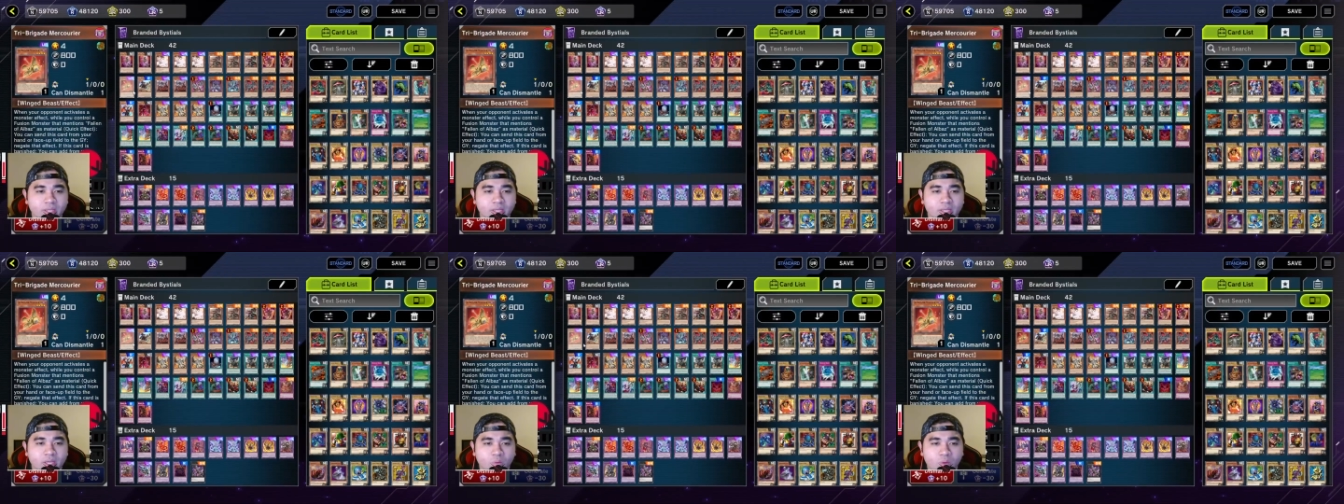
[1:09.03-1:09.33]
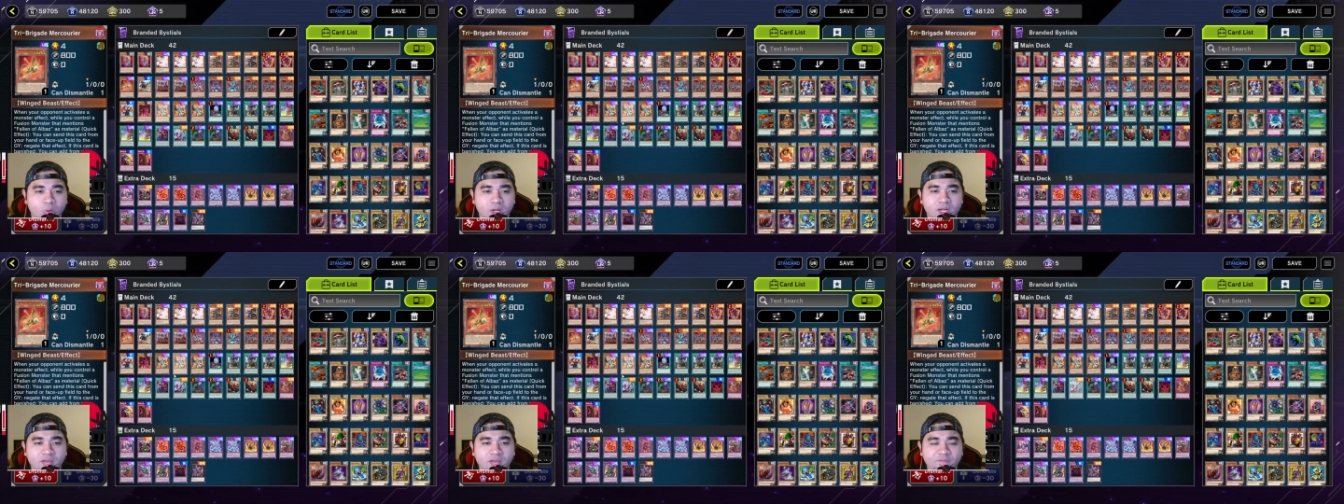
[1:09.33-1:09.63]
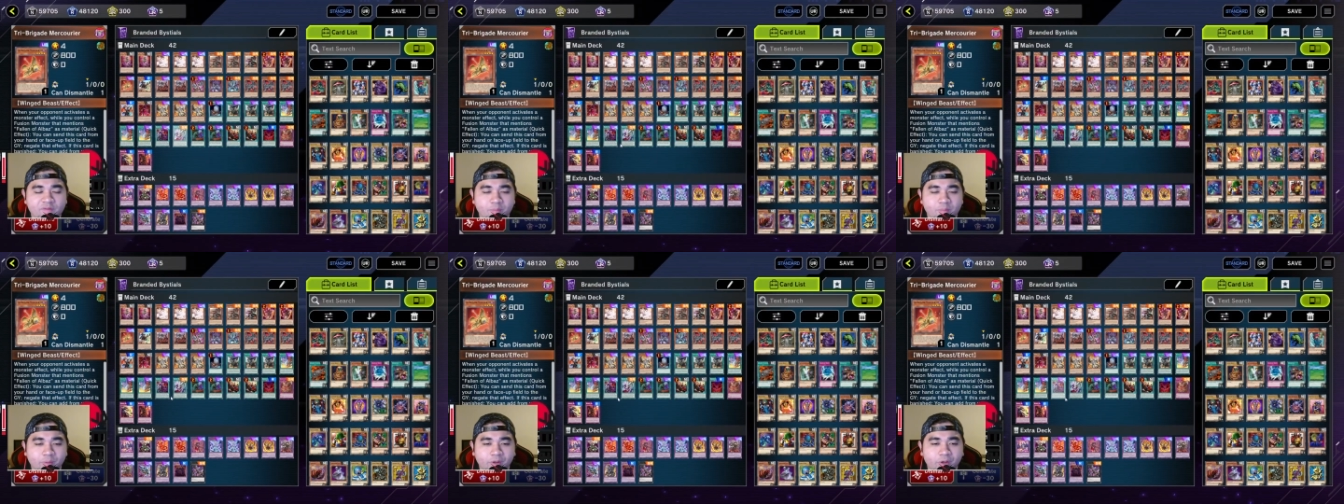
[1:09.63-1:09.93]
1
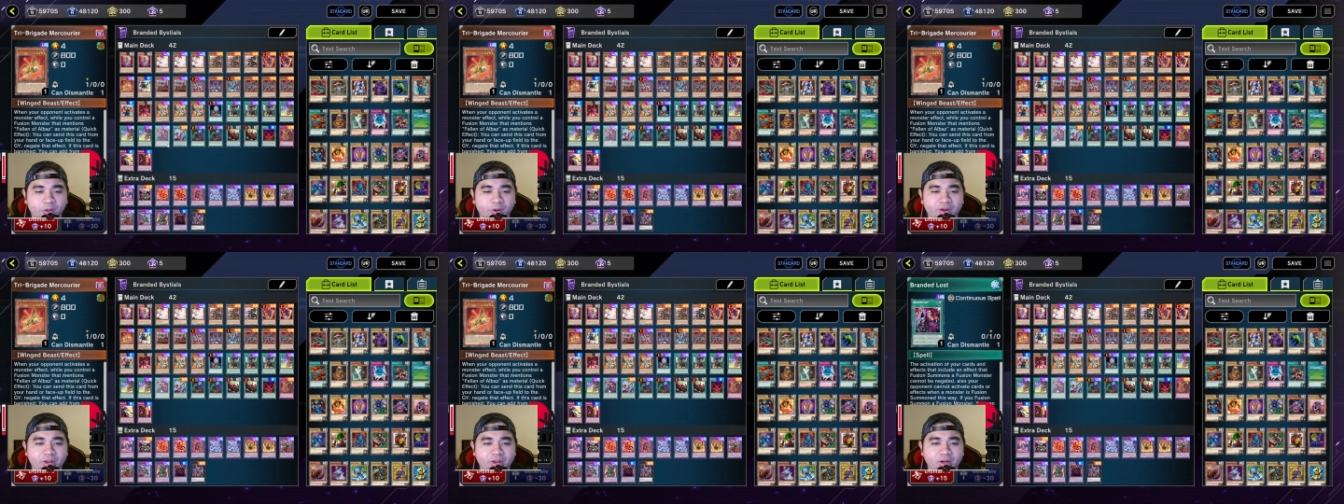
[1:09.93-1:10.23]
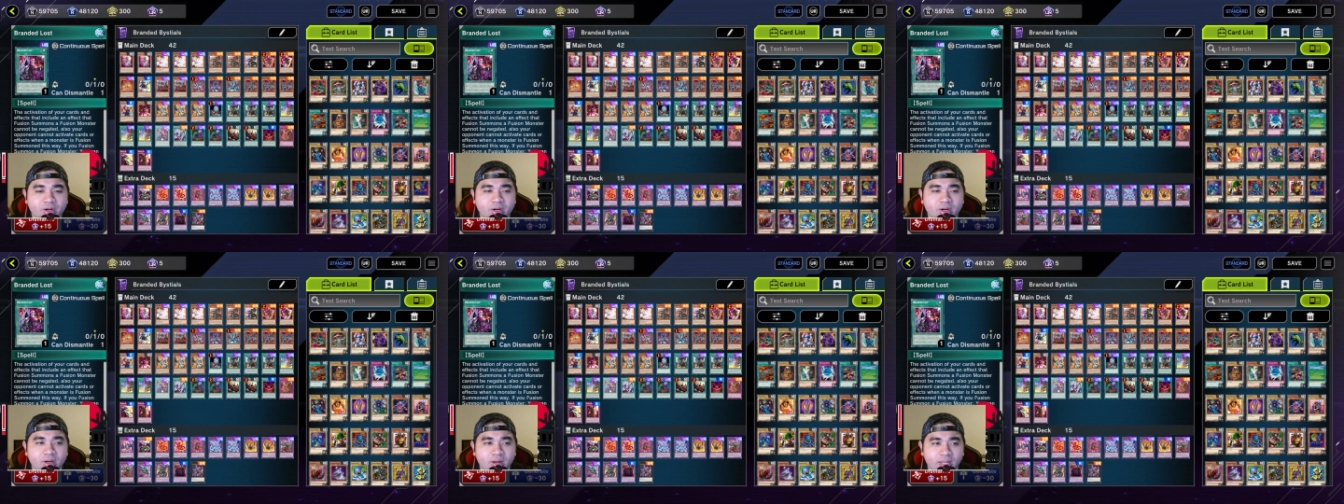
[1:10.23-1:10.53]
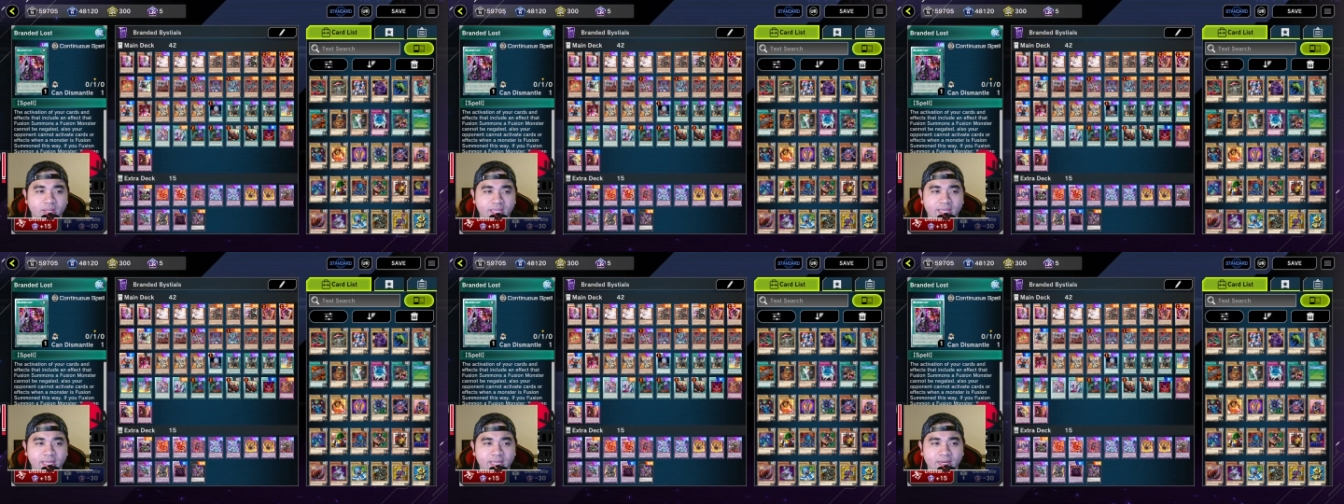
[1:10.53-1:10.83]
copy of Mercurier.
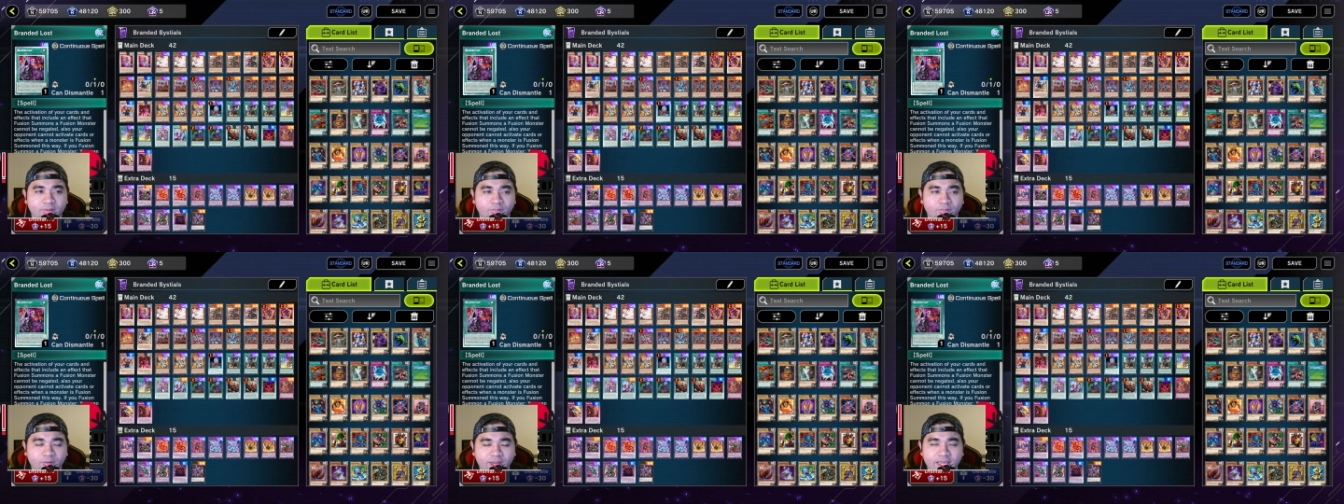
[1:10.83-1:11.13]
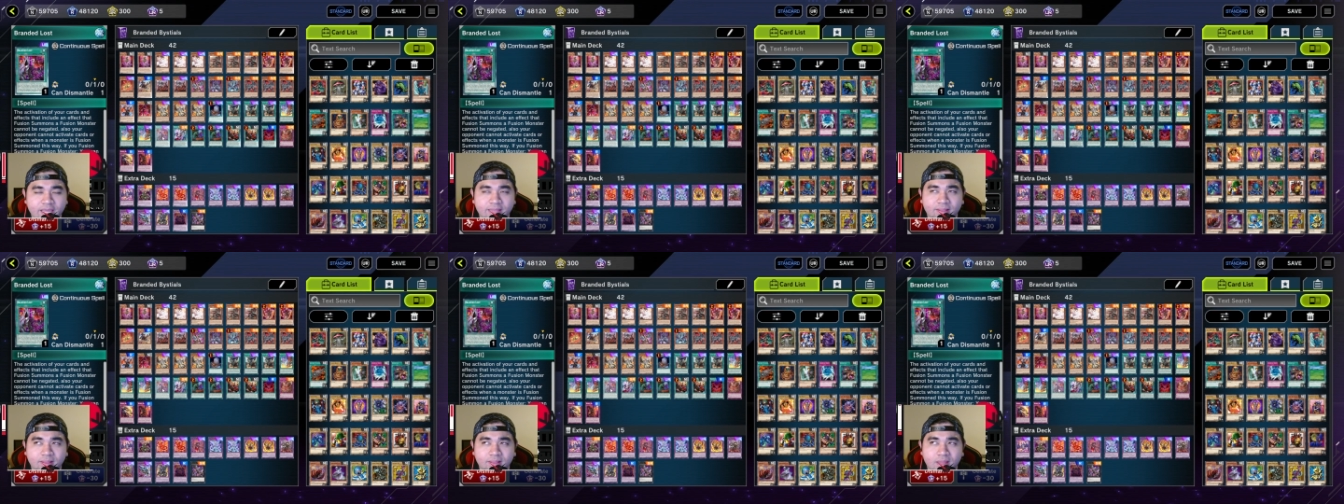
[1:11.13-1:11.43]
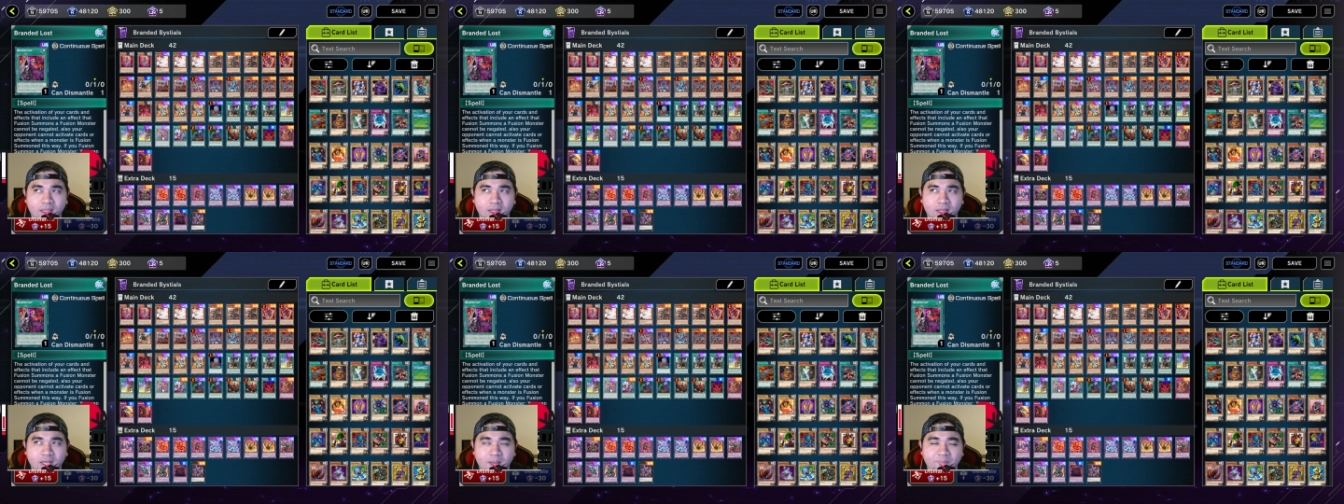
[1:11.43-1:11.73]
Get
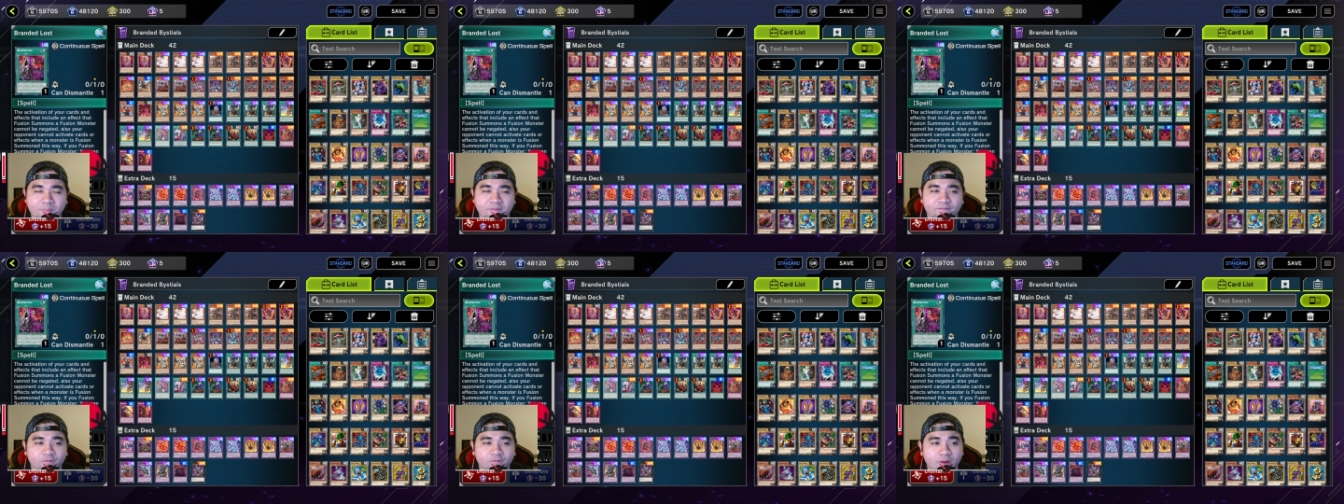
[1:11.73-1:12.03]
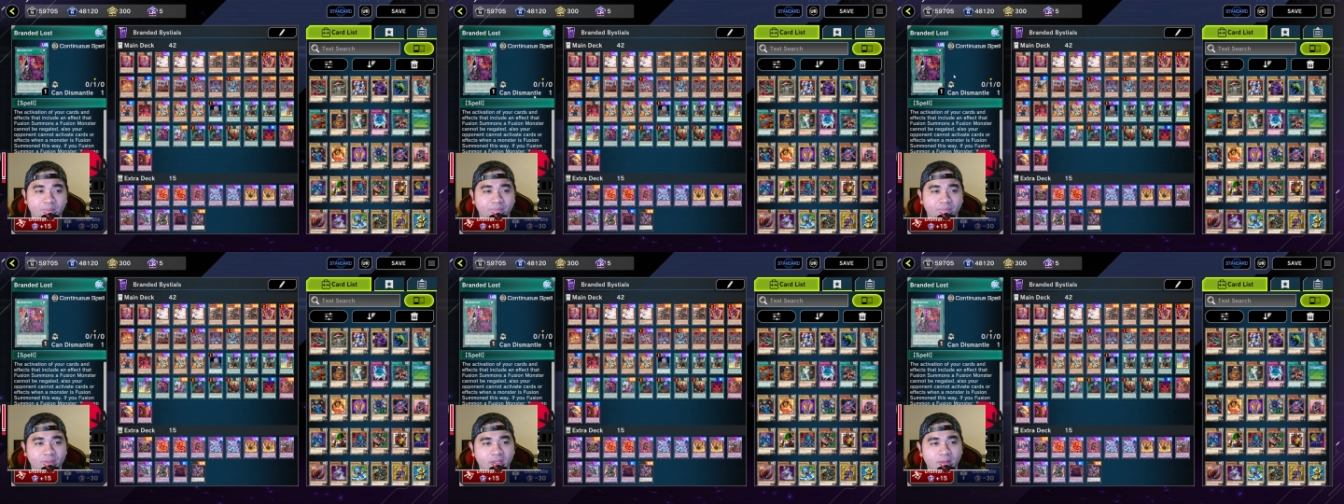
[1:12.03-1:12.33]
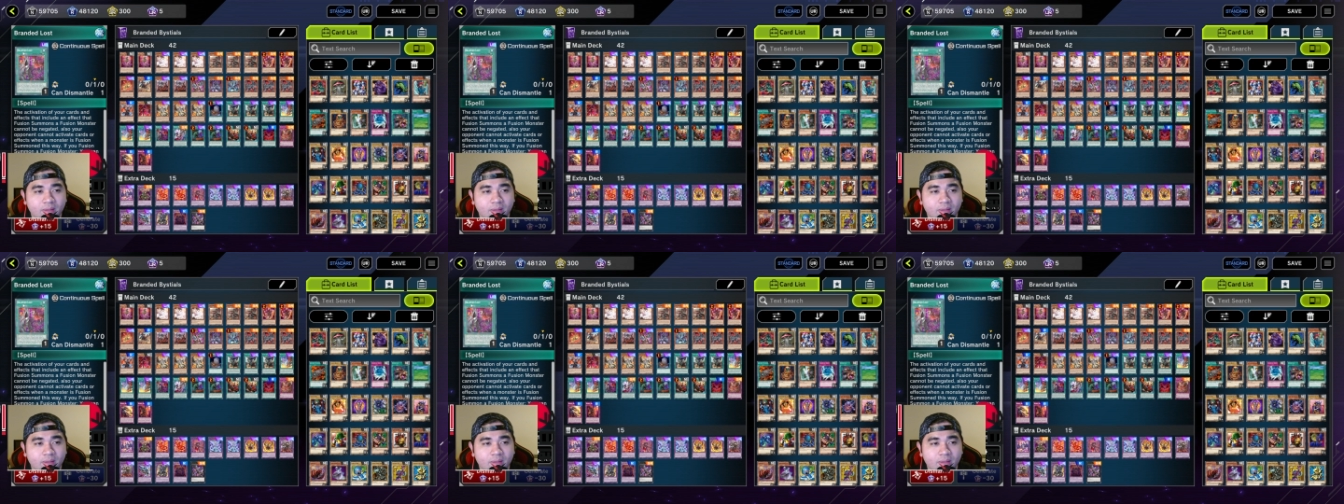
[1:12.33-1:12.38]
a copy from the